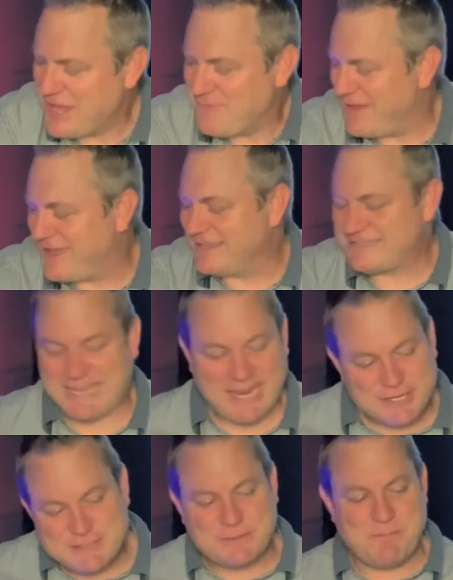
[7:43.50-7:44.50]
because
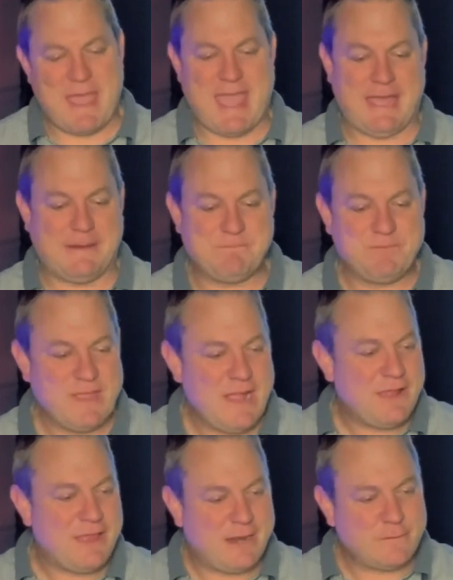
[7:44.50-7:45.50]
here's a man
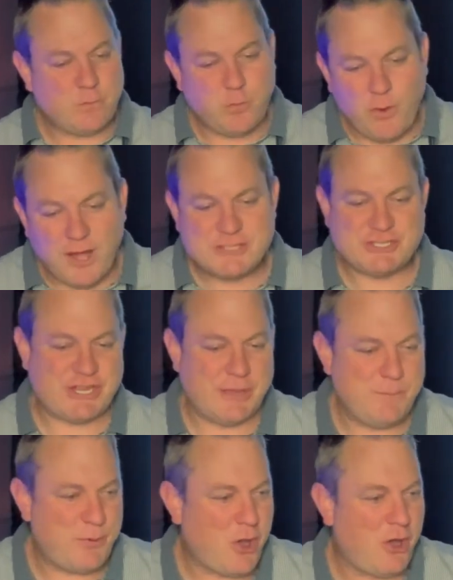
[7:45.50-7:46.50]
that is
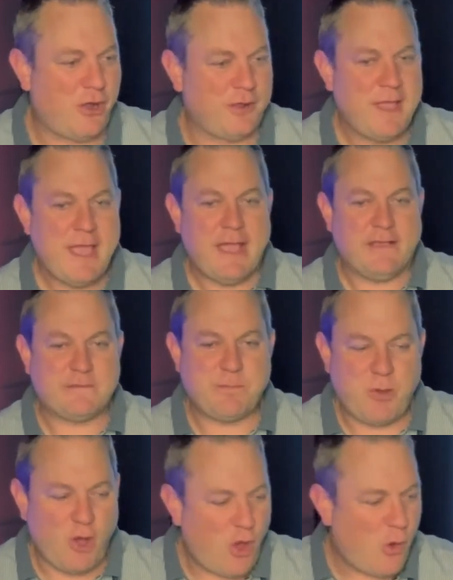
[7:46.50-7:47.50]
watching Paul as
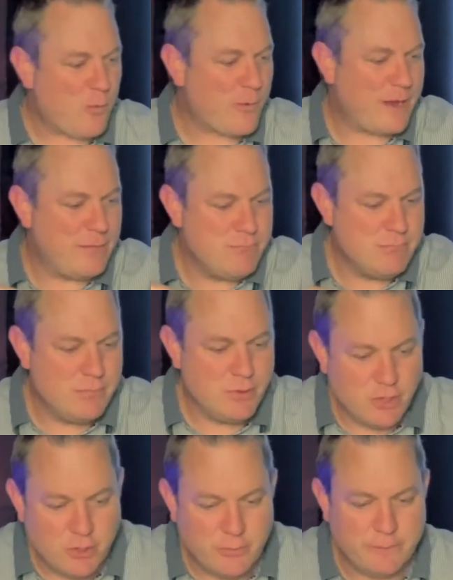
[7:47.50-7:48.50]
Paul
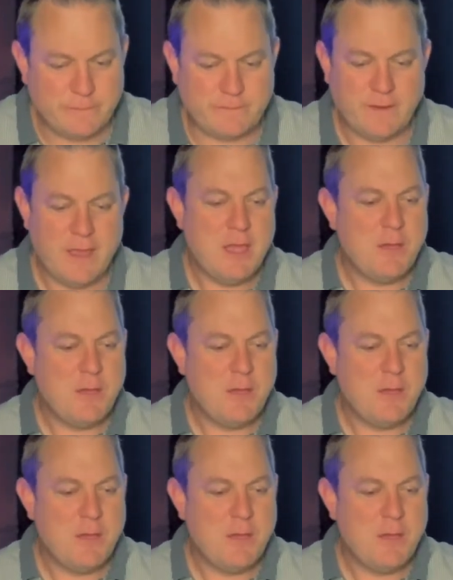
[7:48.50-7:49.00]
removes